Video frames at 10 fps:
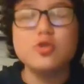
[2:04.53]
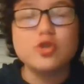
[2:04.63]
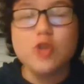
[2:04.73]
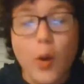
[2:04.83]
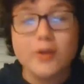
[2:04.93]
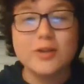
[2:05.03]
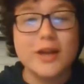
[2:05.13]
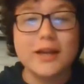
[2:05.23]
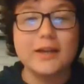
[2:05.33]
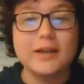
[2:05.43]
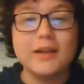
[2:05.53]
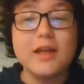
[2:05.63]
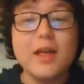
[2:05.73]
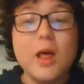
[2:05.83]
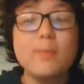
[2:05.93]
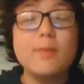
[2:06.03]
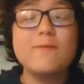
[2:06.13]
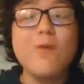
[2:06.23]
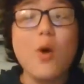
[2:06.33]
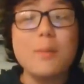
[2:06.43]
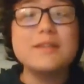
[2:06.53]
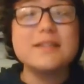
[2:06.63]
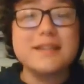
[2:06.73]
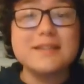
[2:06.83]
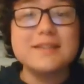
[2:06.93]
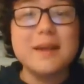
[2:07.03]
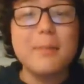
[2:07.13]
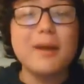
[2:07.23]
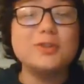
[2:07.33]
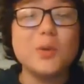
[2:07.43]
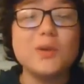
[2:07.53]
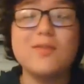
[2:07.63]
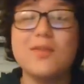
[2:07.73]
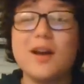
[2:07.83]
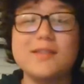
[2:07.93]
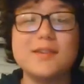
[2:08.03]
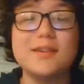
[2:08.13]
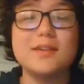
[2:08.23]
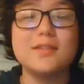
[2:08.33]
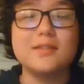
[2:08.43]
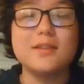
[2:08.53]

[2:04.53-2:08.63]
So entertaining. The performances by Jodie Foster